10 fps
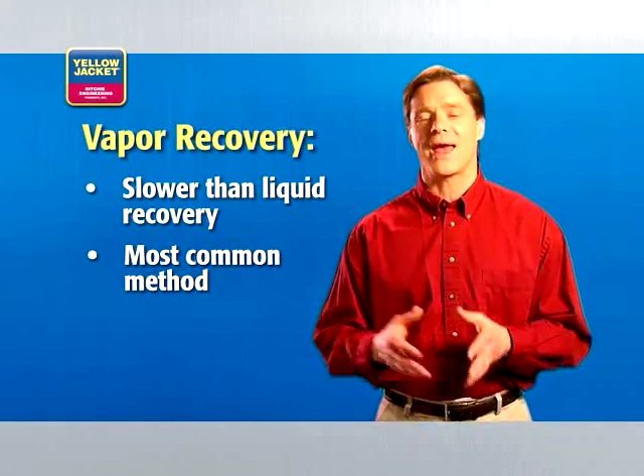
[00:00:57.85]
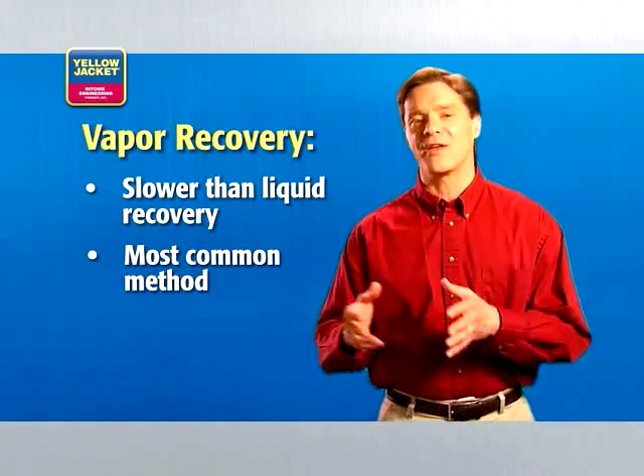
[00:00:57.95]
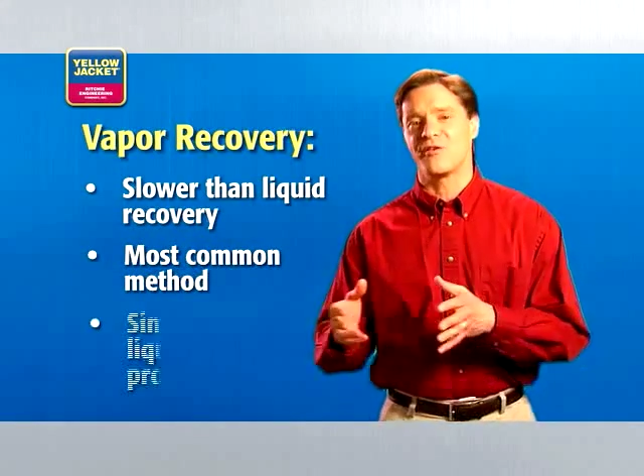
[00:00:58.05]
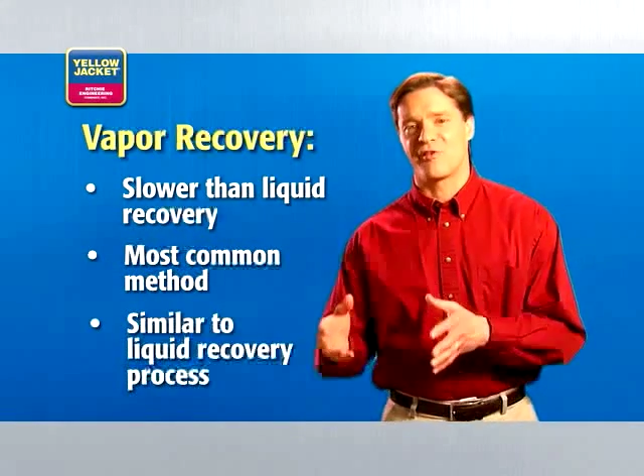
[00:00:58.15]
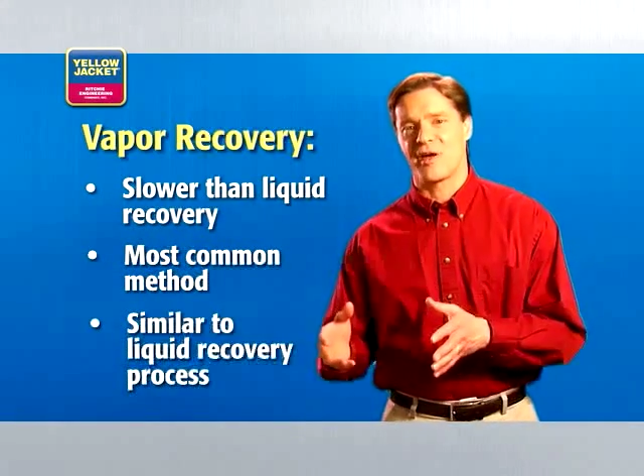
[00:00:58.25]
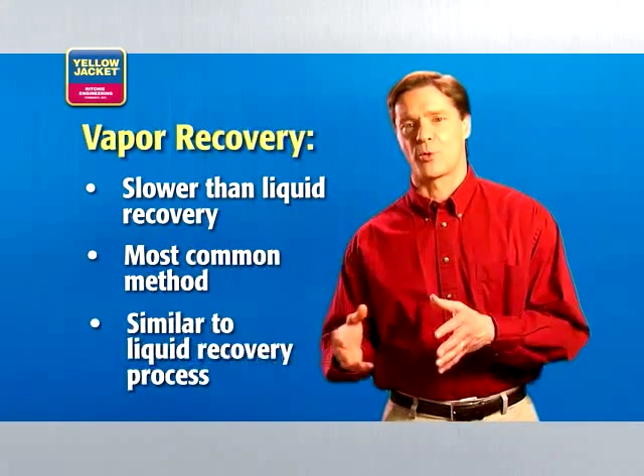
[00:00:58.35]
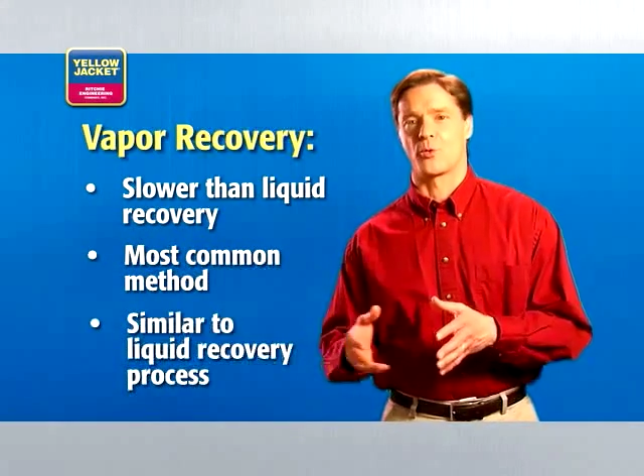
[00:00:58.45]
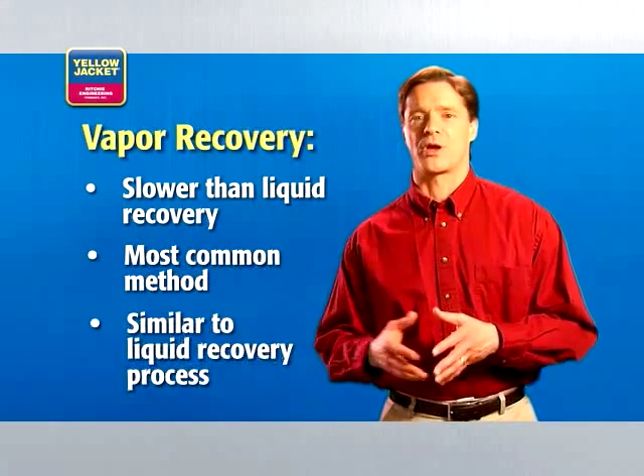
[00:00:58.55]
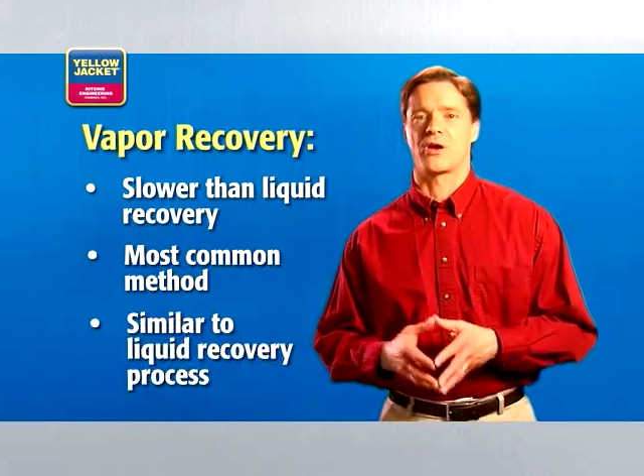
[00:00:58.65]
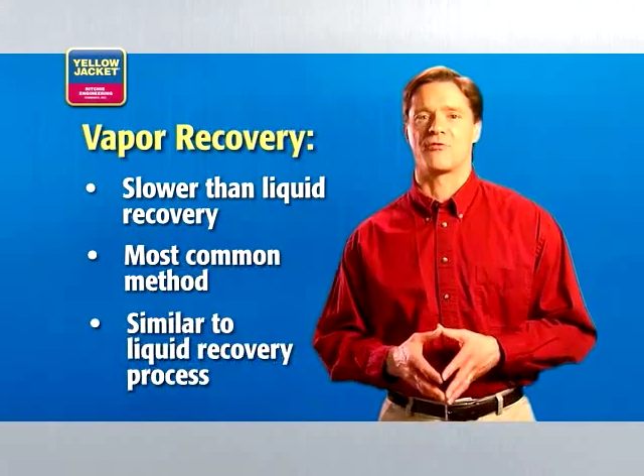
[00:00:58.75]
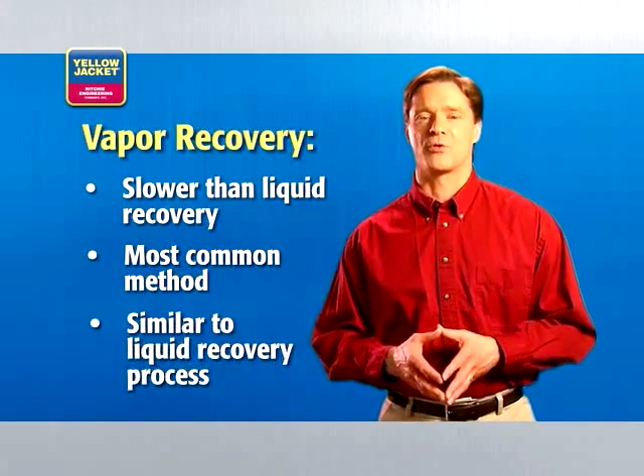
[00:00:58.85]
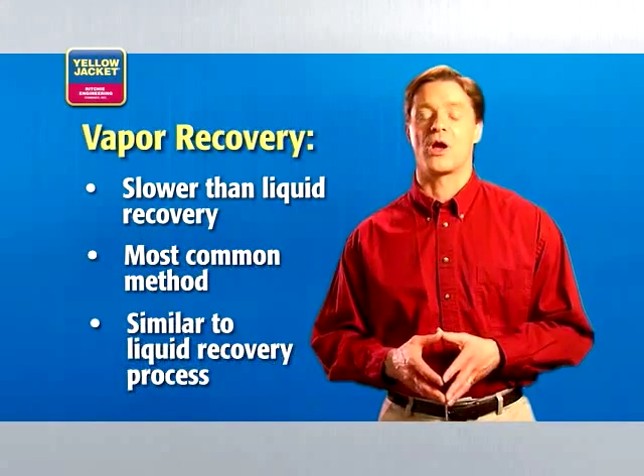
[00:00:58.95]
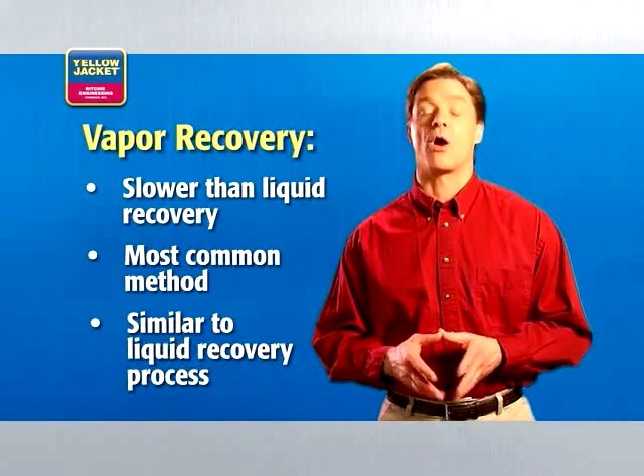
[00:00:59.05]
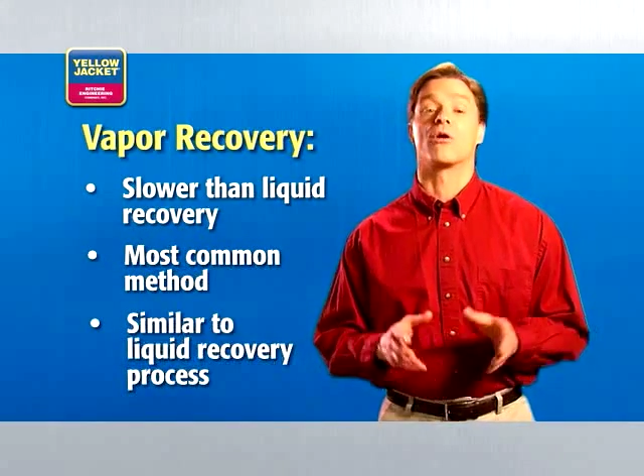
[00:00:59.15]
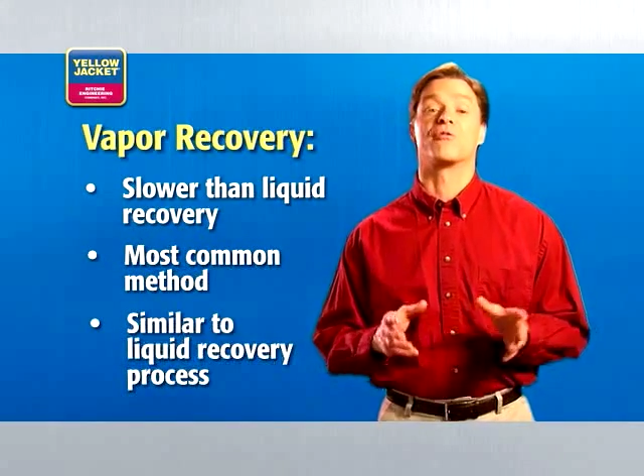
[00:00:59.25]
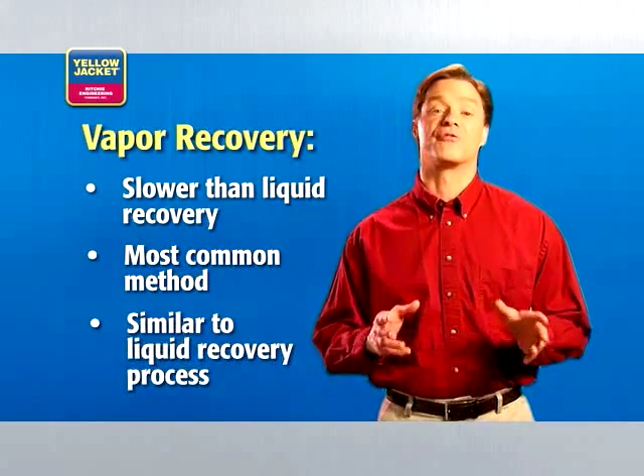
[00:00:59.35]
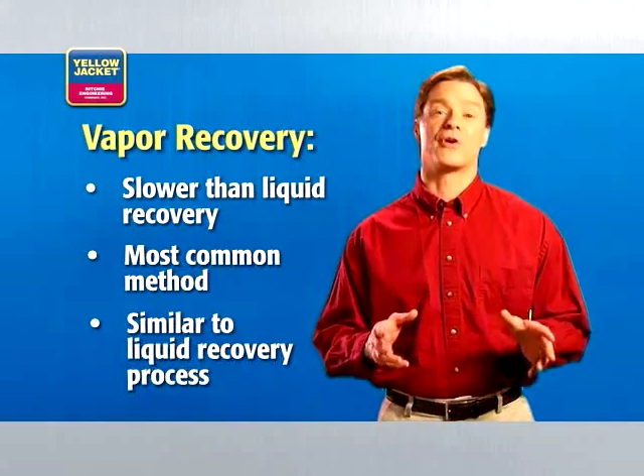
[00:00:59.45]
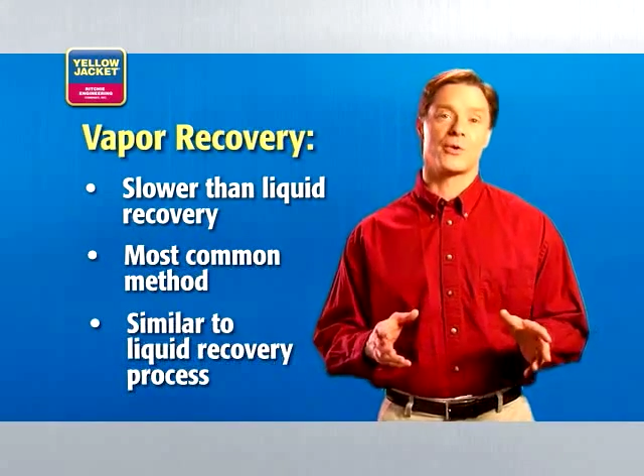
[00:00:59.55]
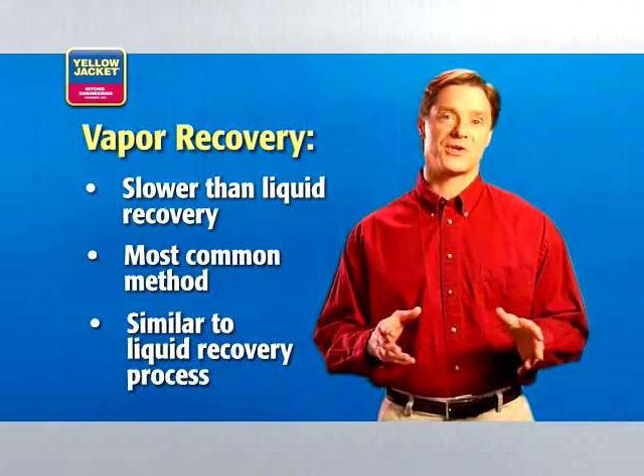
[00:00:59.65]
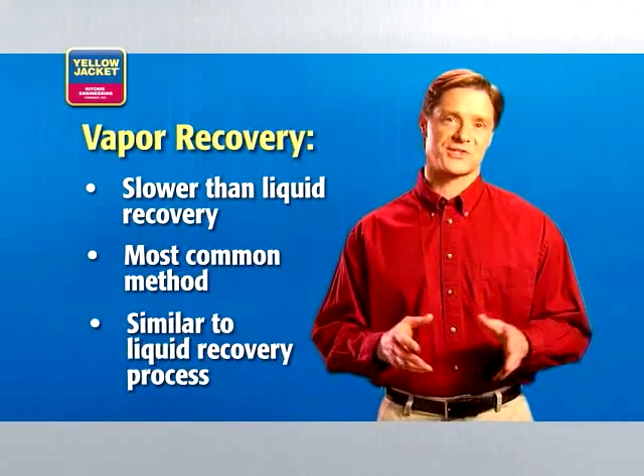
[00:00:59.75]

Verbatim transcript: and vapor recovery are very